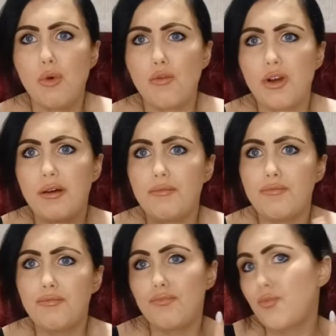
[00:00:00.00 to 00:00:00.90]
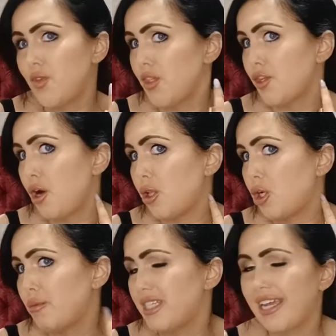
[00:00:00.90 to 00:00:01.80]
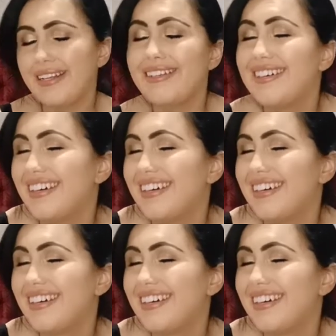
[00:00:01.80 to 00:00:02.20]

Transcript: more of a colour to my skin.